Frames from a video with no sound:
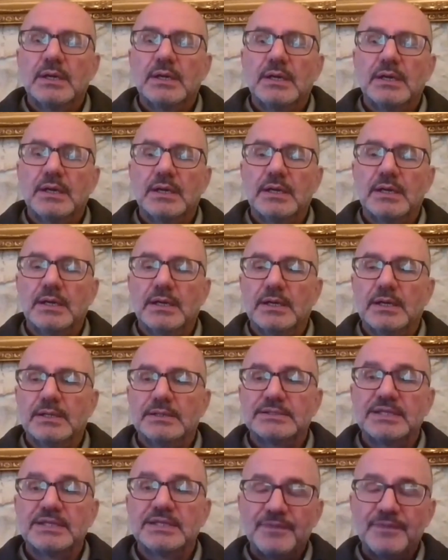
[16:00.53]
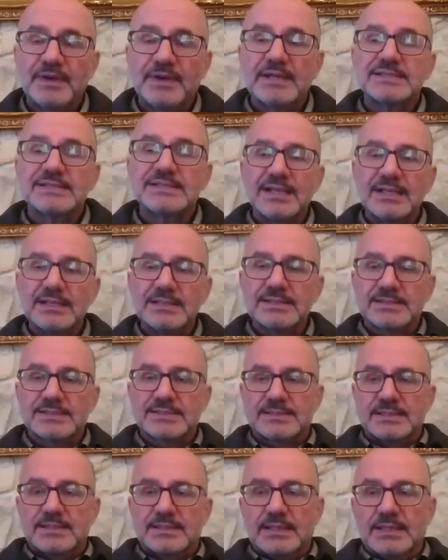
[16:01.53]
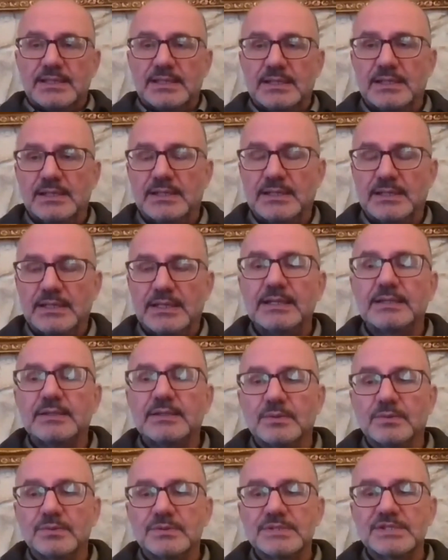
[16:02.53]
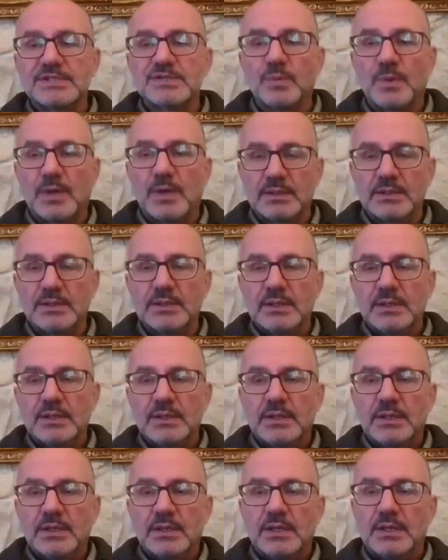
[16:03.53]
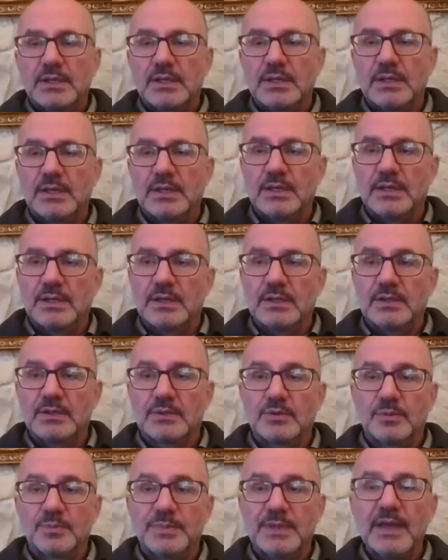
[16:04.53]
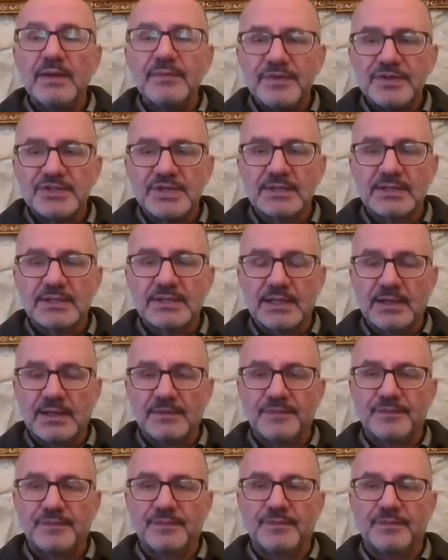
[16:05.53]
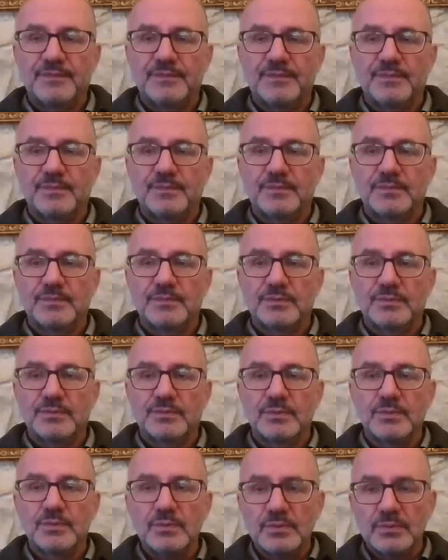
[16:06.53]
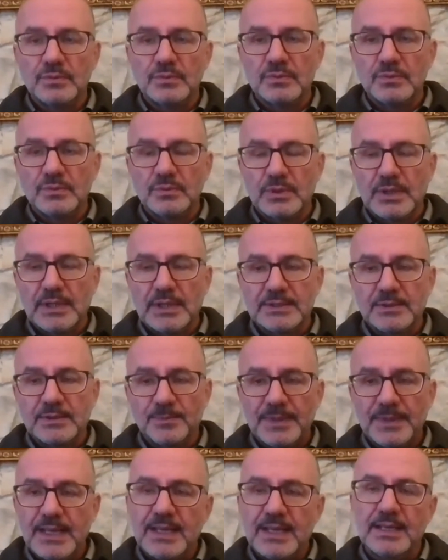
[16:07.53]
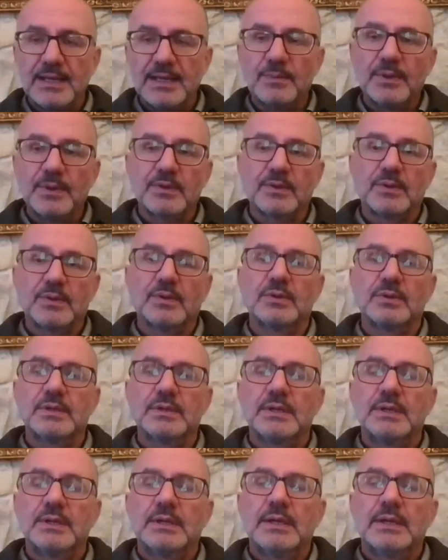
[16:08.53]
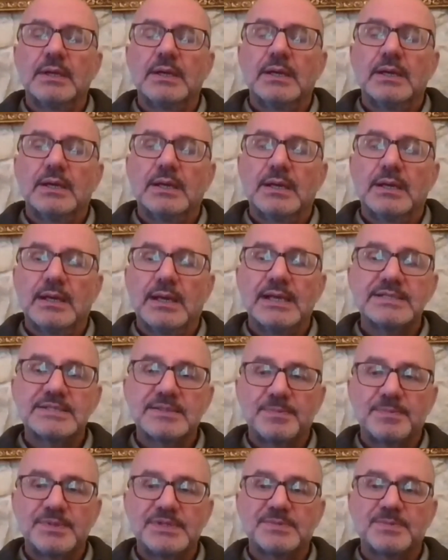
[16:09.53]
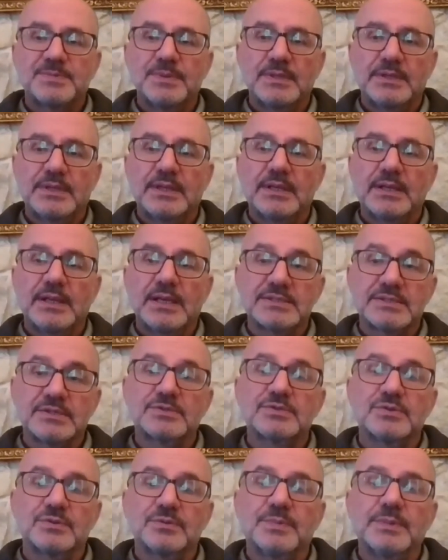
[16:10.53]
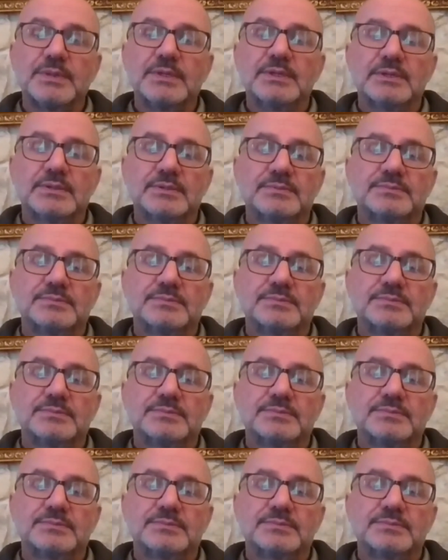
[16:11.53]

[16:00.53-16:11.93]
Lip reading: the different skills related to this one to be efficient enough to do and to play our role as a peace builder as it should be.